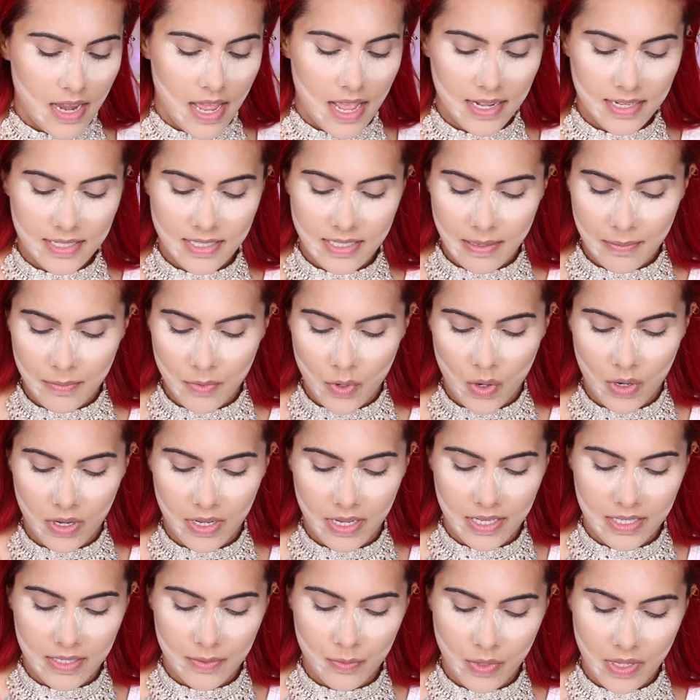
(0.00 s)
Next, I'm
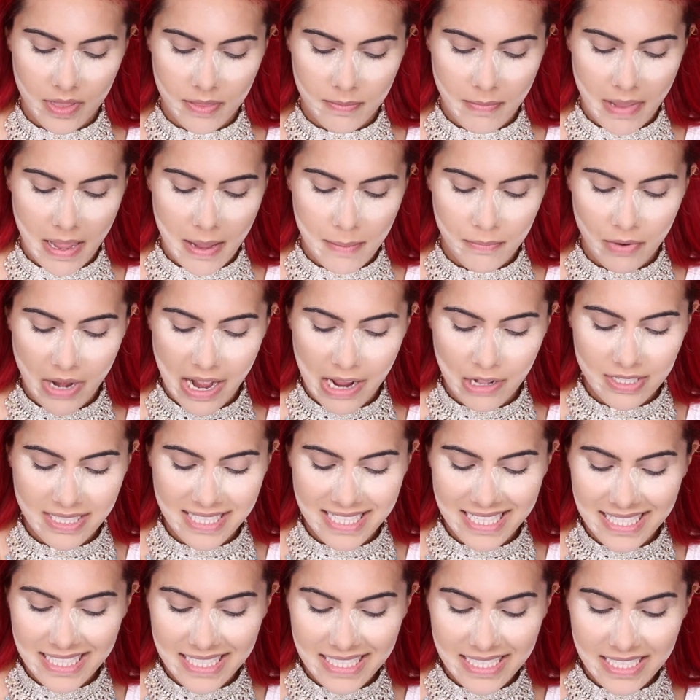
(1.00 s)
going in with my brow
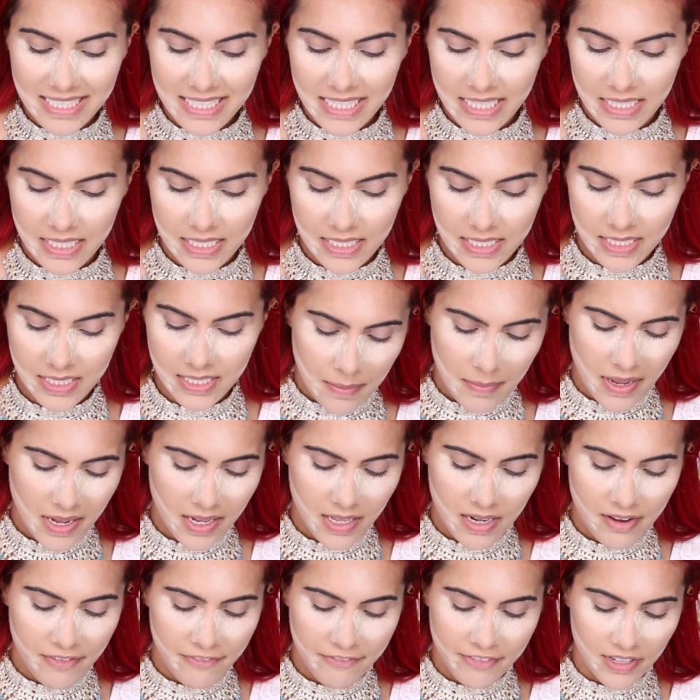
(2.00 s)
zing. I'm not
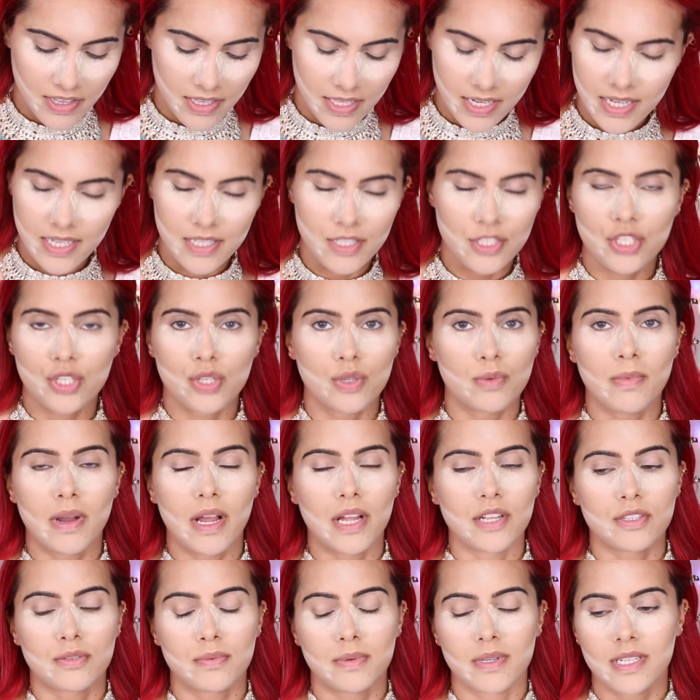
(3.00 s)
gonna fill it in too
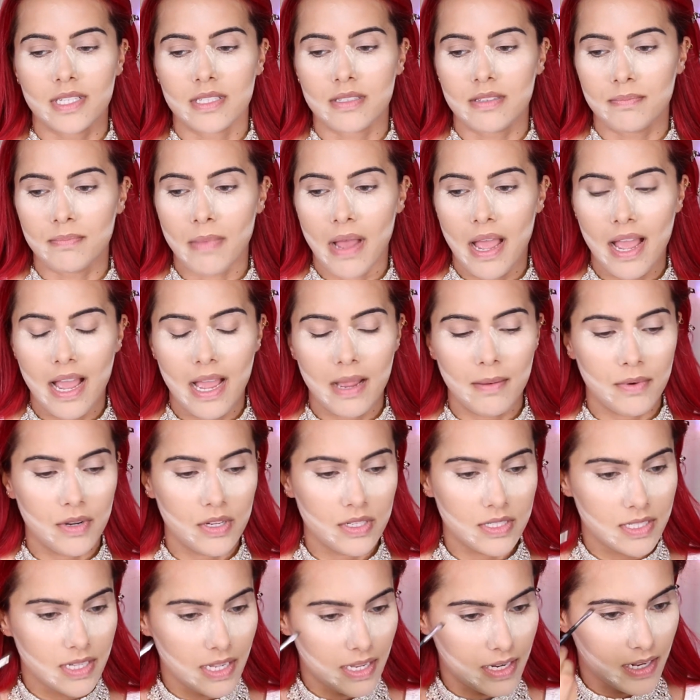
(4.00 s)
much because my
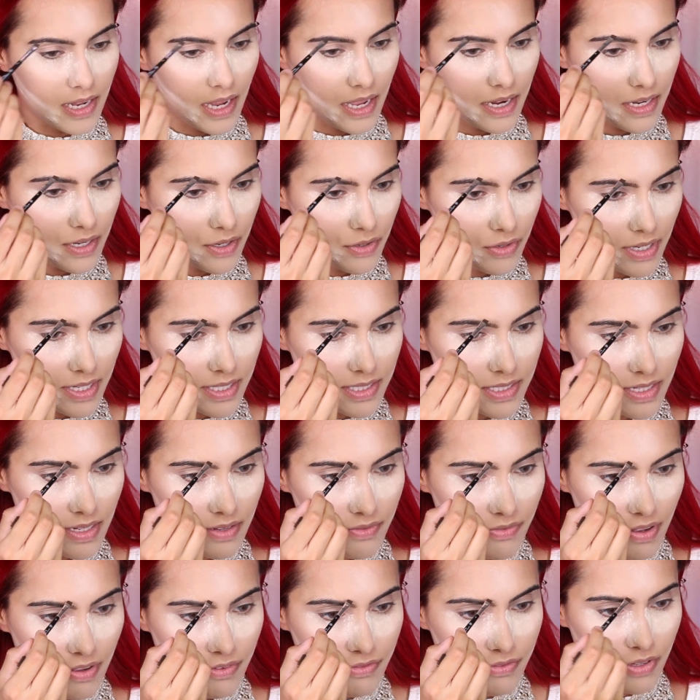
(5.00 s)
eyebrows get kind of crazy
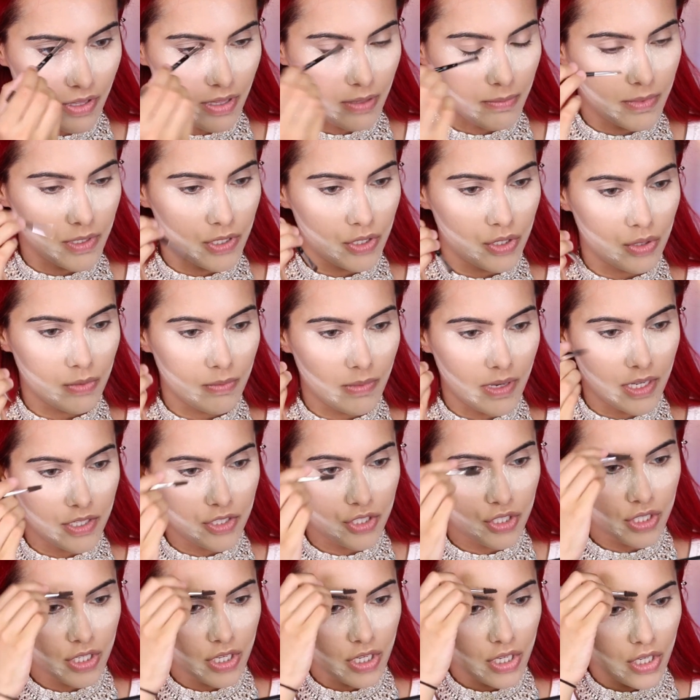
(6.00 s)
if I fill them in too
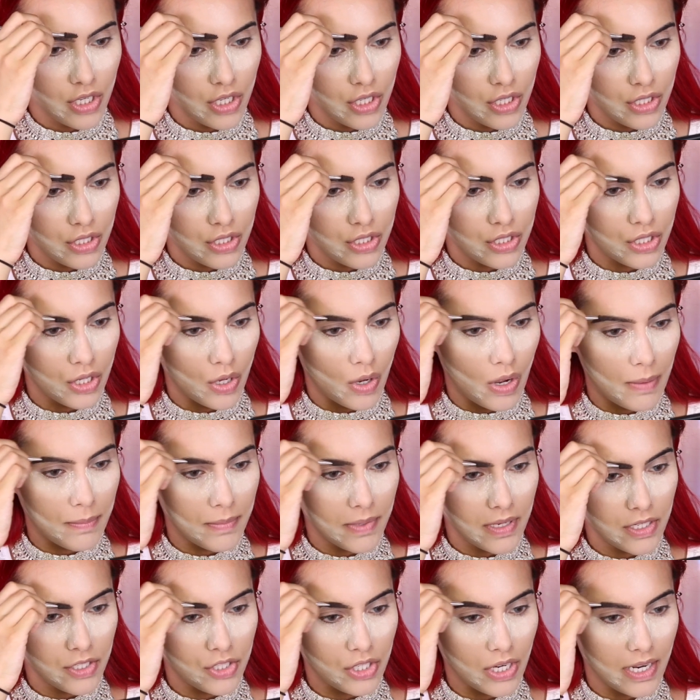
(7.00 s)
much. So I'm
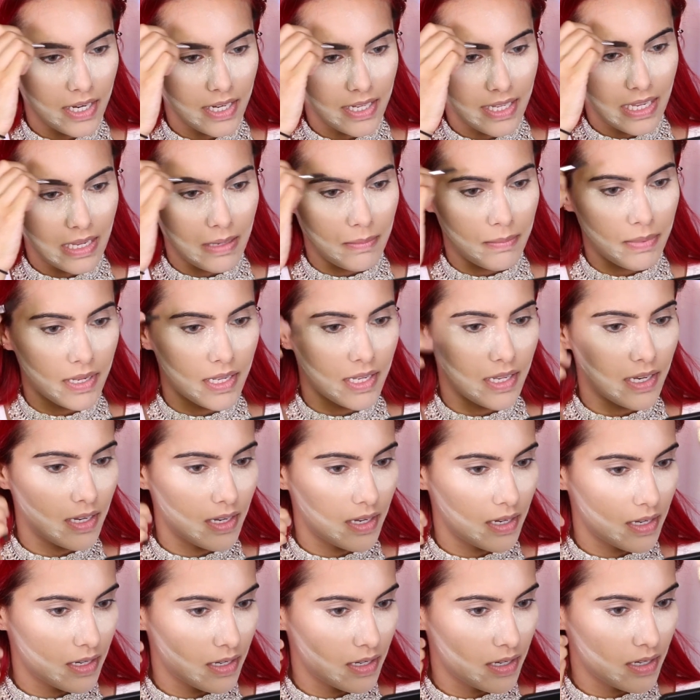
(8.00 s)
gonna try to keep it
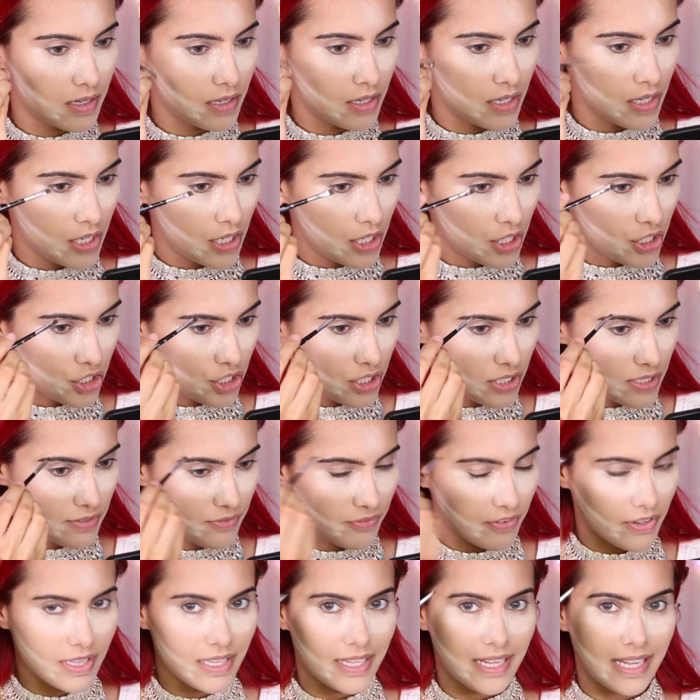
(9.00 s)
just
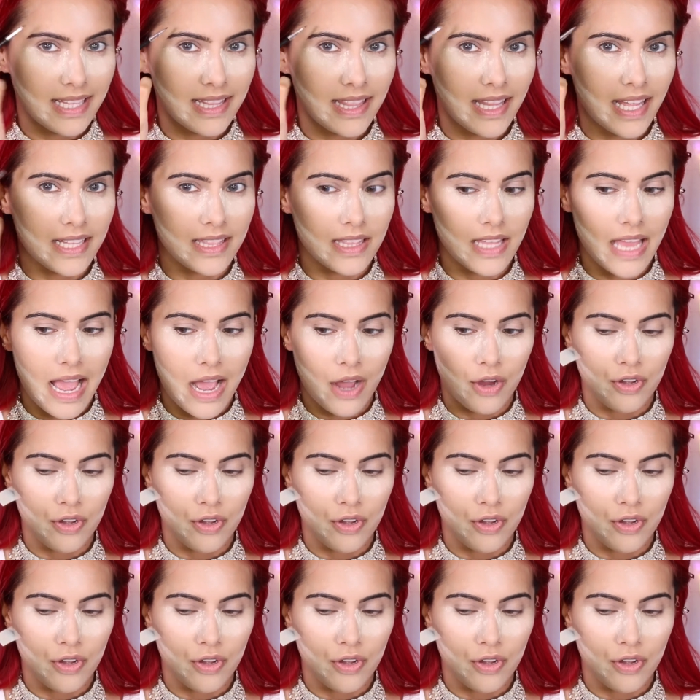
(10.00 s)
filling in like the